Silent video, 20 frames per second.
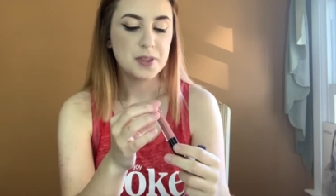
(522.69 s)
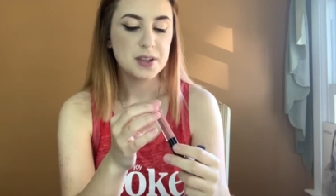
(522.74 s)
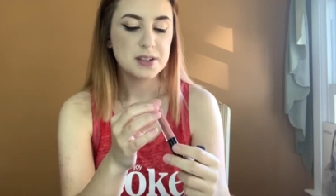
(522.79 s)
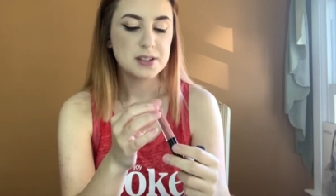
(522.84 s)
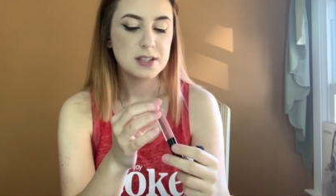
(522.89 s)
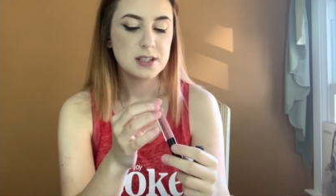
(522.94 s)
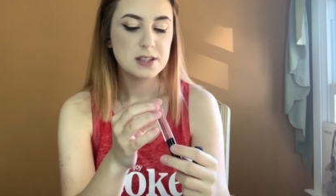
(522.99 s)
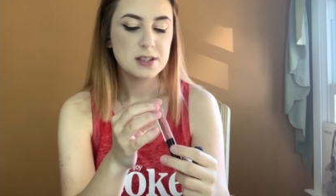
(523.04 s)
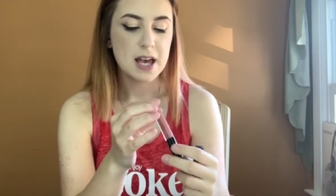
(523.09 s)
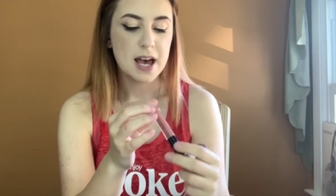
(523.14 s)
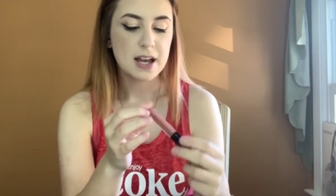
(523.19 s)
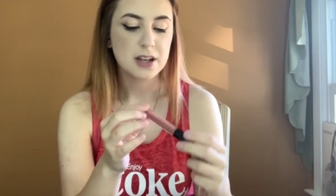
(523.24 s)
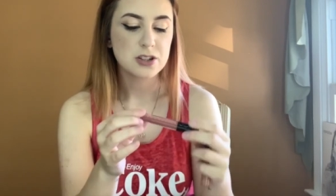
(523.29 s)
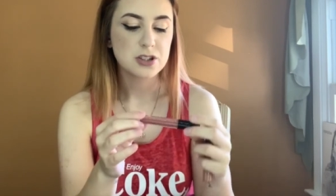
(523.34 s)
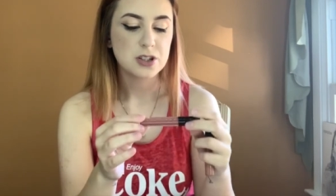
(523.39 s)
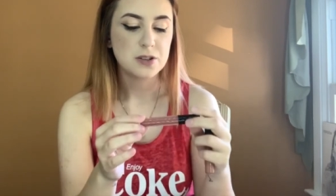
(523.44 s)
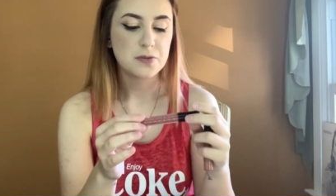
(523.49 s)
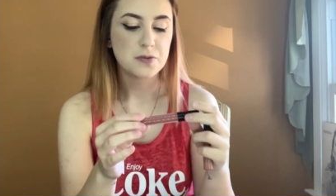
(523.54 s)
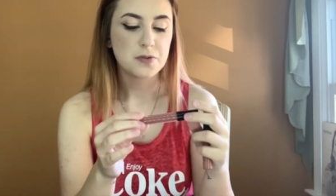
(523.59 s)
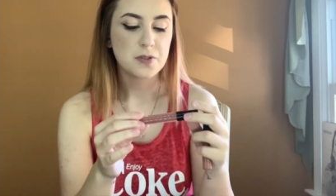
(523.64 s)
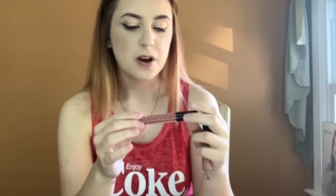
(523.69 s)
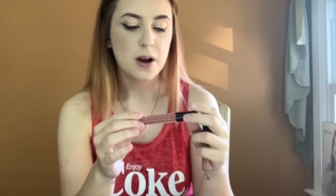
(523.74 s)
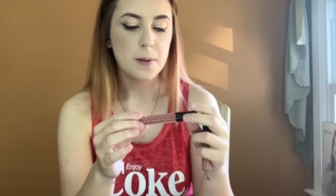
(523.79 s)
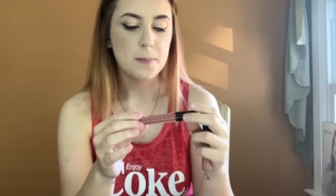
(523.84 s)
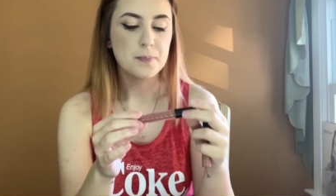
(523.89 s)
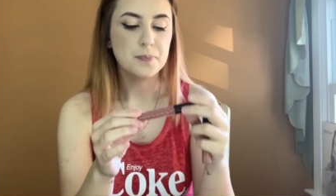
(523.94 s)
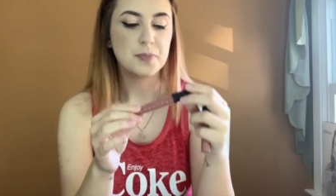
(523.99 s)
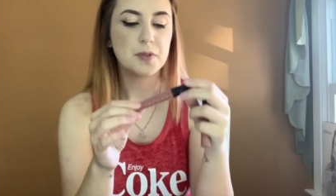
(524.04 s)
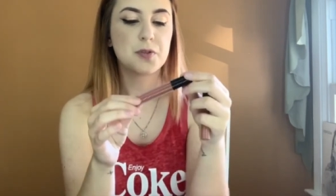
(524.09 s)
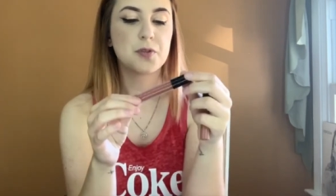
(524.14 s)
This is actually
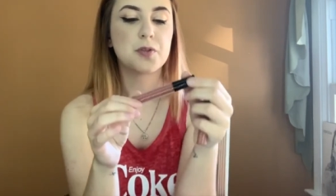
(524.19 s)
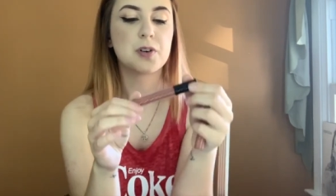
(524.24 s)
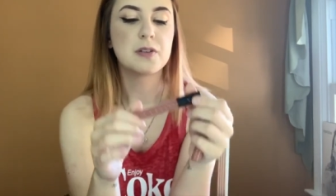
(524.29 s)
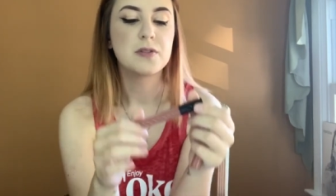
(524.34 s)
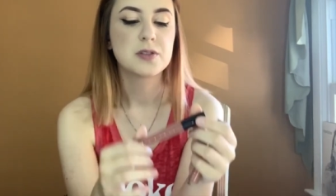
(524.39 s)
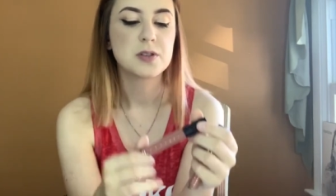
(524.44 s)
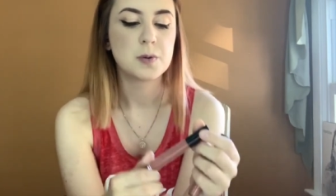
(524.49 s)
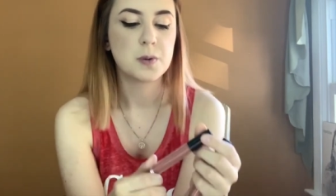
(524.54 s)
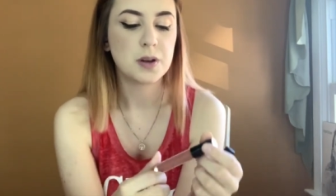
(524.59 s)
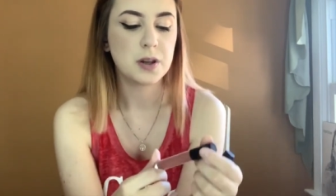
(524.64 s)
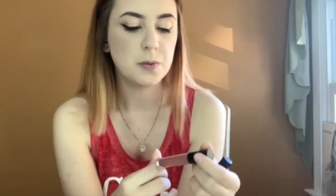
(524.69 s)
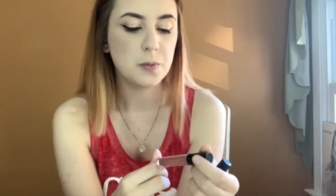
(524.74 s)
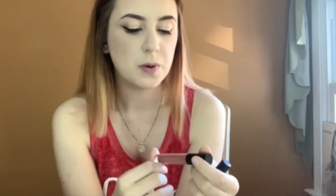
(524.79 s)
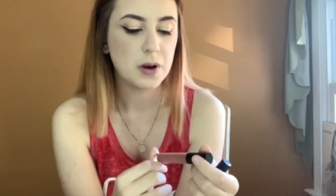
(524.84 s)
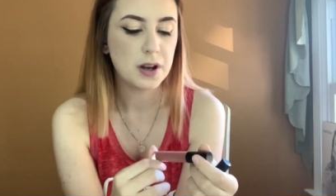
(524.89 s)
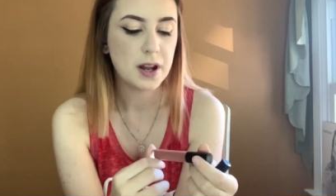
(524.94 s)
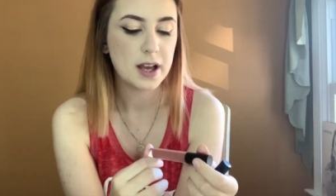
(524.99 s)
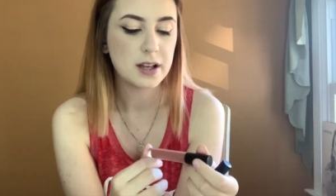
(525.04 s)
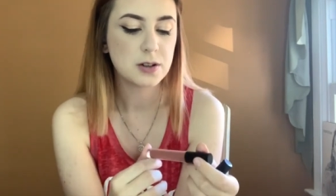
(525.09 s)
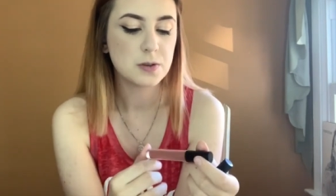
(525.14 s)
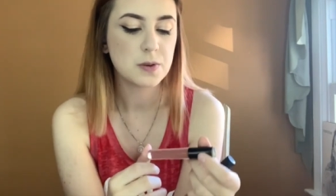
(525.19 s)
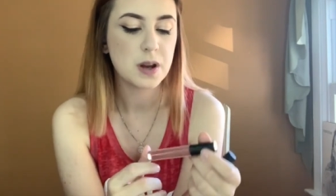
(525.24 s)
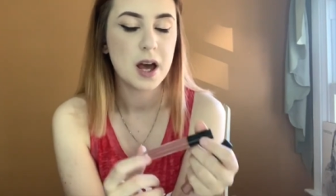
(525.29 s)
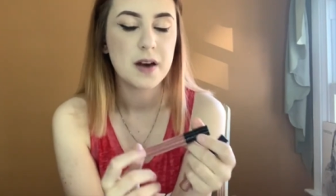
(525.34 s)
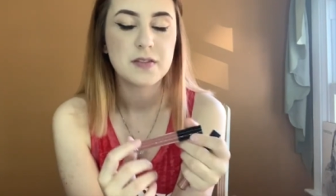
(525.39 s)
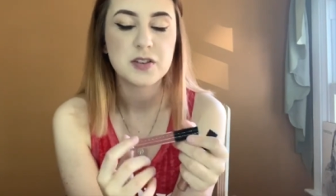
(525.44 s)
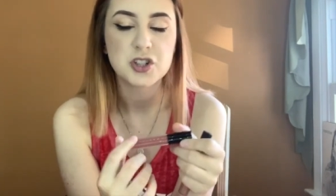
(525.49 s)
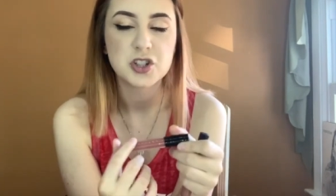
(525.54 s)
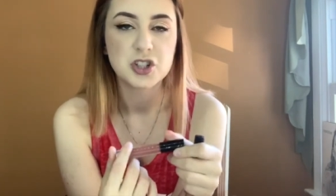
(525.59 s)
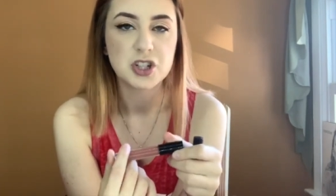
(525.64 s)
from Forever 21. I don't
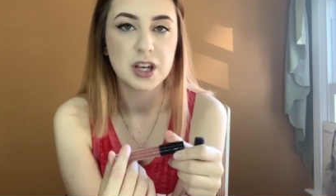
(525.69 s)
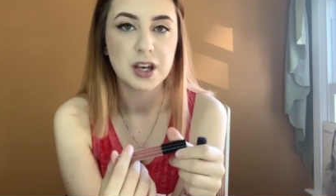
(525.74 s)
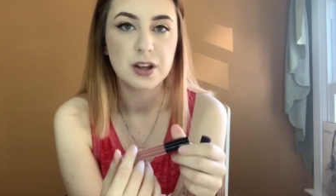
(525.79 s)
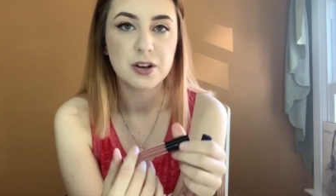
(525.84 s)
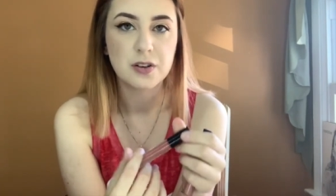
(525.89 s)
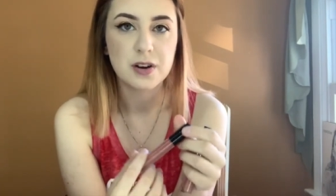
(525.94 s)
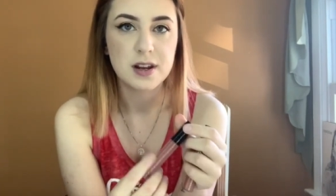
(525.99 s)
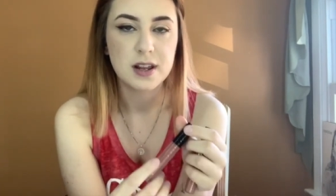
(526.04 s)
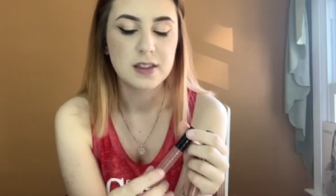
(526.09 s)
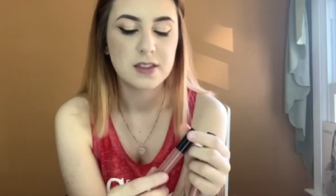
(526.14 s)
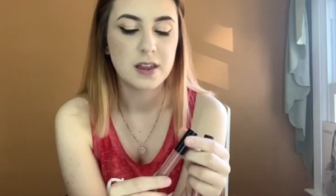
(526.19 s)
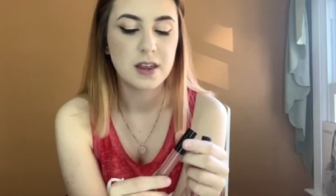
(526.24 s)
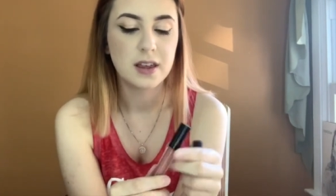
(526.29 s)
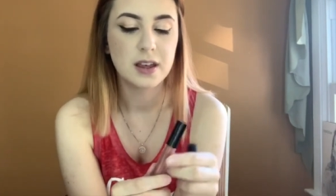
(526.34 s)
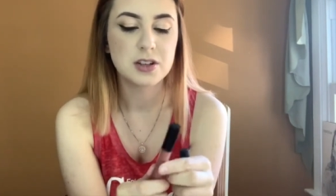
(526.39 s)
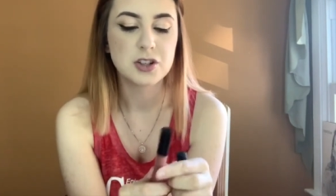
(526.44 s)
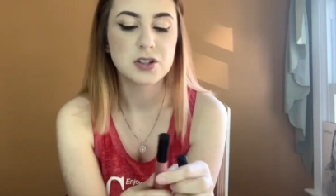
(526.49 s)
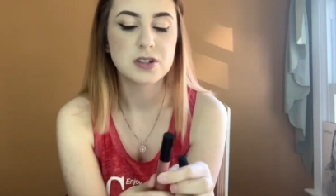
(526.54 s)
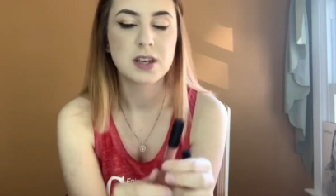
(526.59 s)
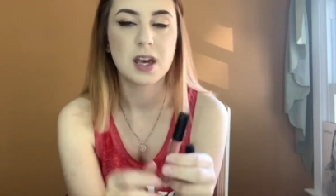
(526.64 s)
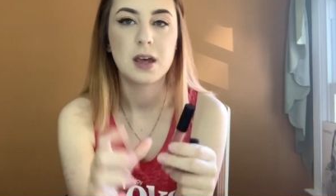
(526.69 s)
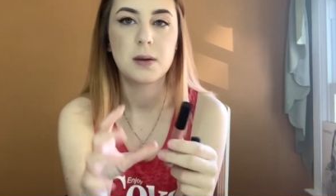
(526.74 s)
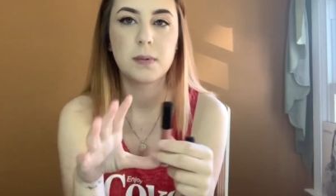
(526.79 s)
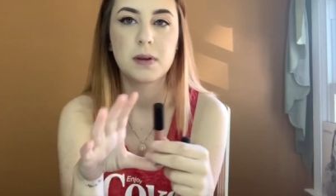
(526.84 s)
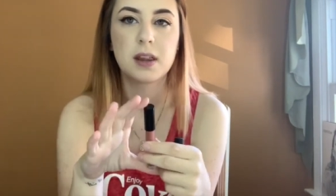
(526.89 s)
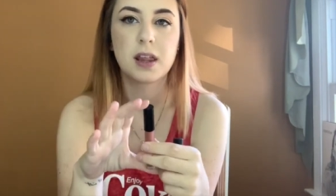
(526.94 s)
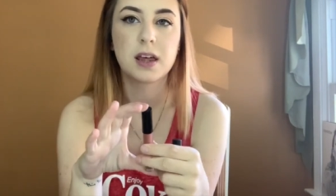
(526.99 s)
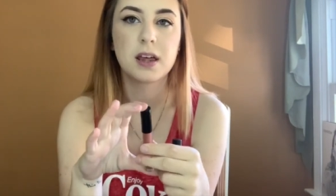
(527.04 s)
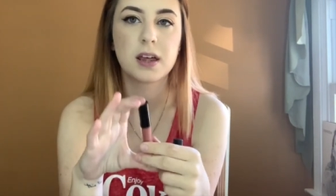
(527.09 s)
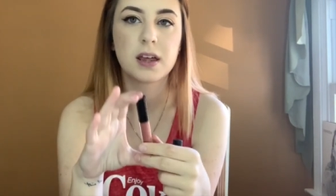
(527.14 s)
have a shade or anything. It just came
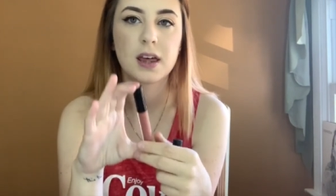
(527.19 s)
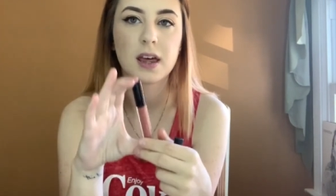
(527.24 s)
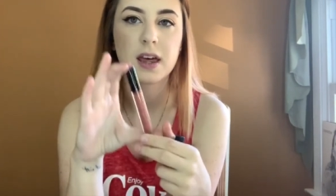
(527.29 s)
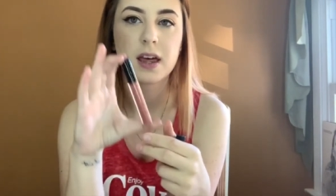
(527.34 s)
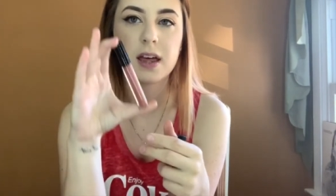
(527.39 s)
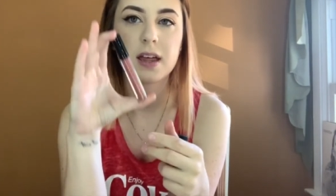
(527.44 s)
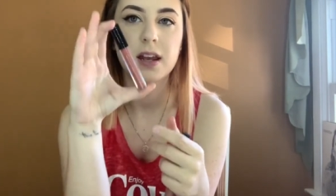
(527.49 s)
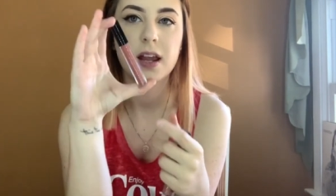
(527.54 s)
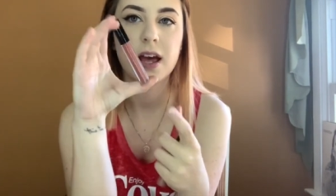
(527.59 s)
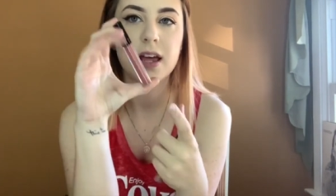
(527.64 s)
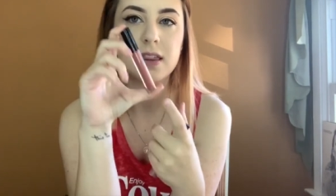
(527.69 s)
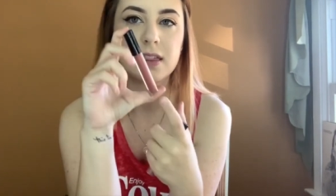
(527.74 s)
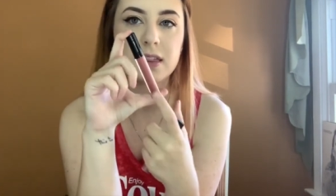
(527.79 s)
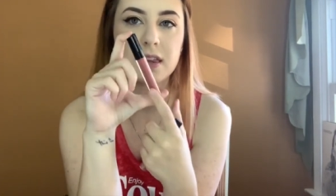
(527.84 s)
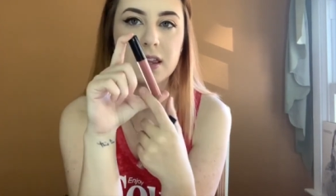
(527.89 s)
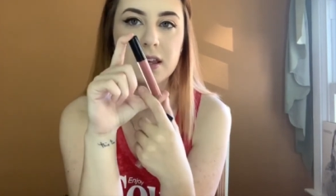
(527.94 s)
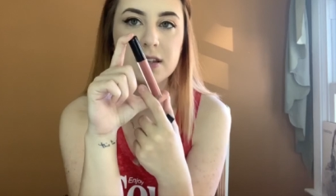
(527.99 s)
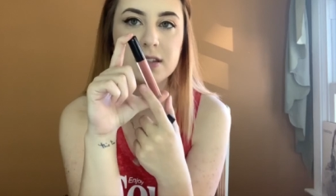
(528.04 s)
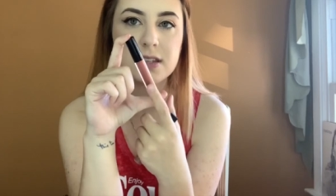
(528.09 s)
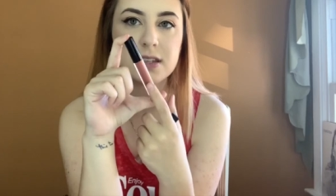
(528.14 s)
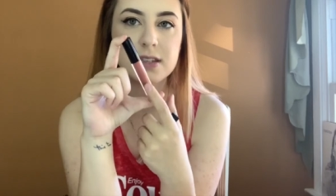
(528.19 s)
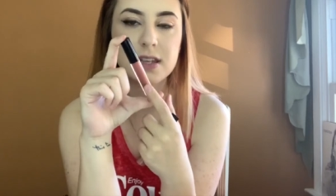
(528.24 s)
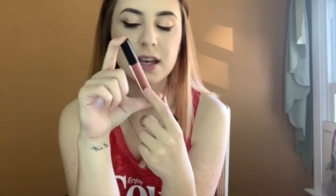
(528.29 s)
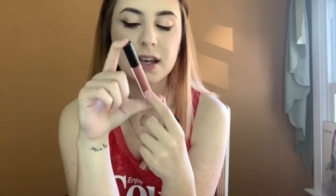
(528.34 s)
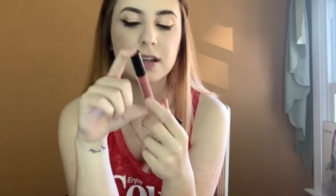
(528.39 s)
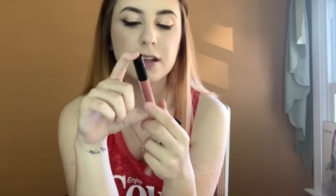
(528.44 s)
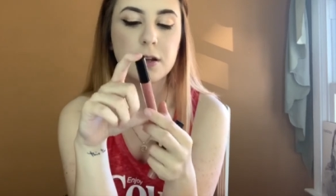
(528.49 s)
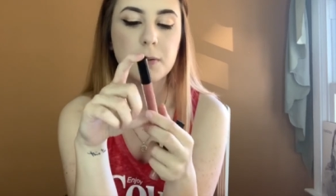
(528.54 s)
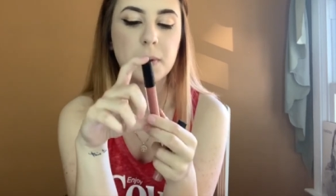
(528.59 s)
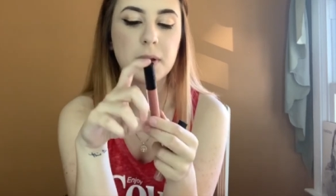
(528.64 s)
in like a kit, and this is like
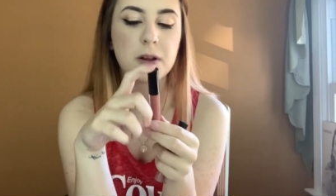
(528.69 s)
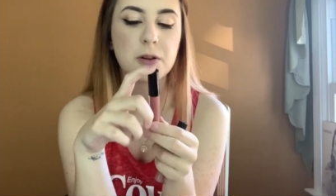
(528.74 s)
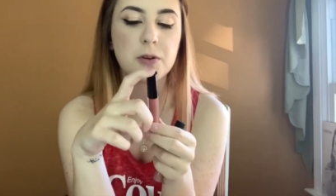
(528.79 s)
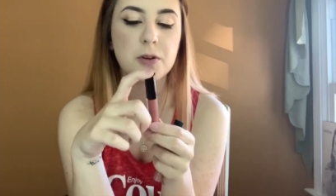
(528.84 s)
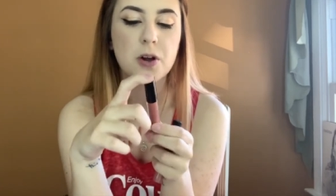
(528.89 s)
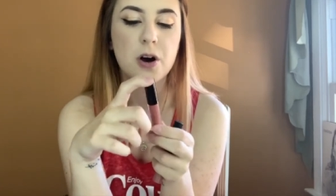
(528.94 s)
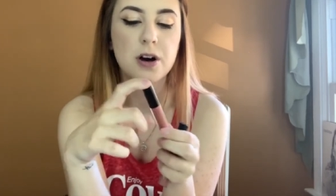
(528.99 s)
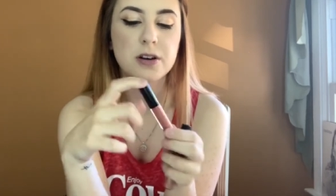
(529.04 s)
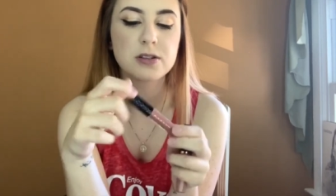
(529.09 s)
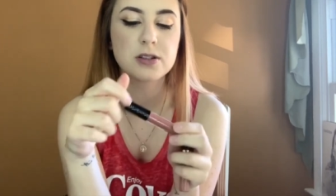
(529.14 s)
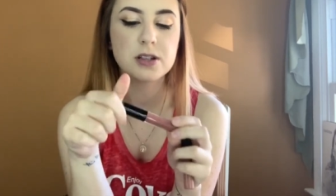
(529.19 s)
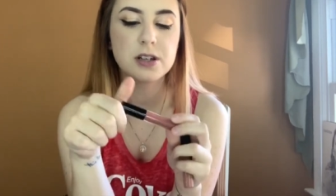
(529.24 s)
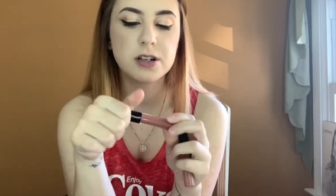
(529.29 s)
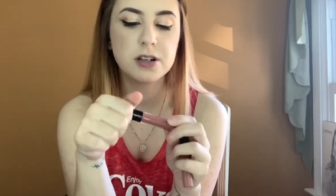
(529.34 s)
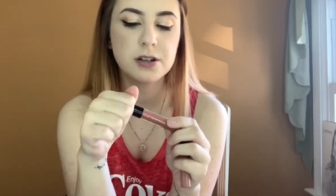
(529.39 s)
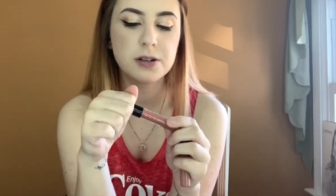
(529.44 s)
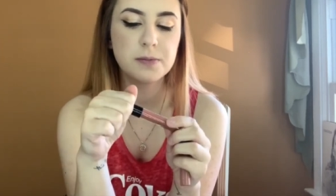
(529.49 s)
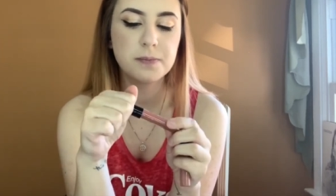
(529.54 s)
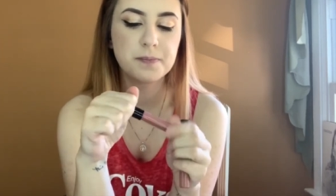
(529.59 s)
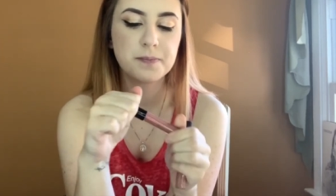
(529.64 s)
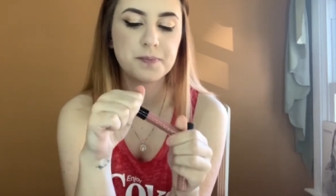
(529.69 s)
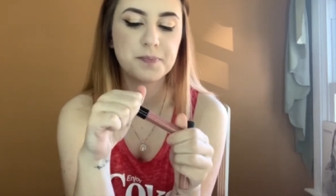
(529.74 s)
a little bit glossier